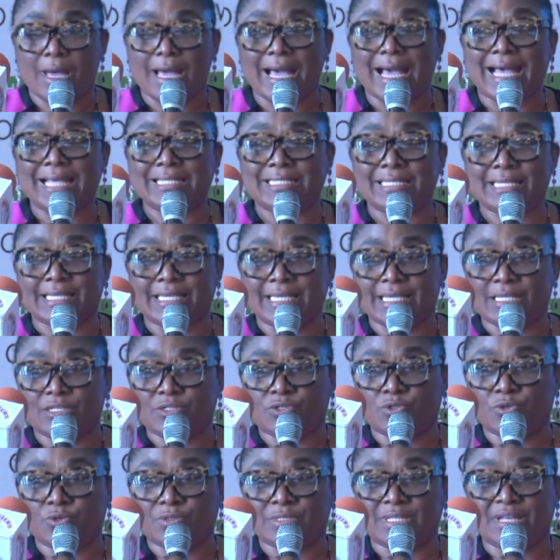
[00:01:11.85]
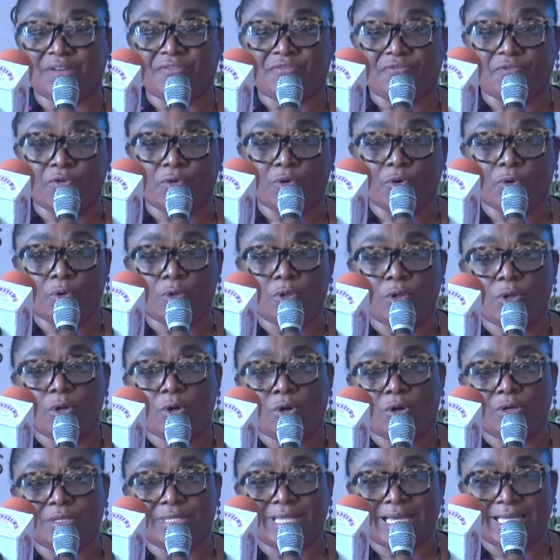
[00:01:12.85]
as against those that fall
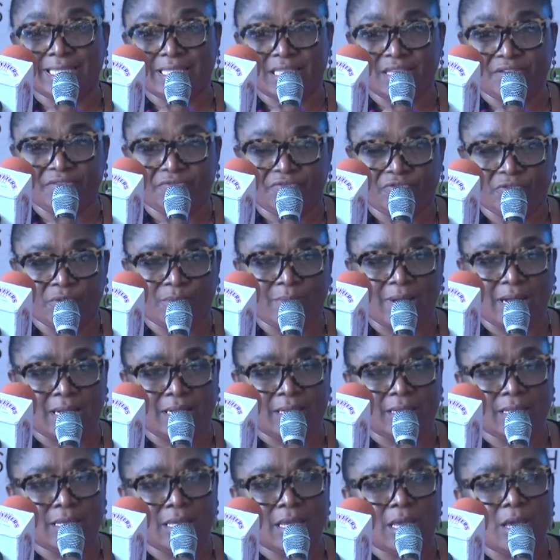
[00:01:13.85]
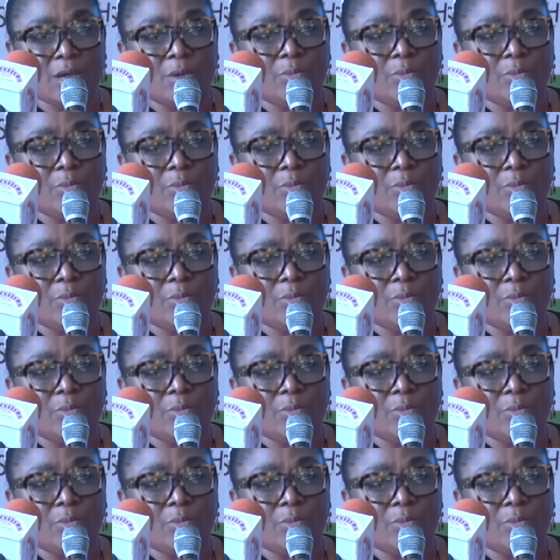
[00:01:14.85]
under the informal.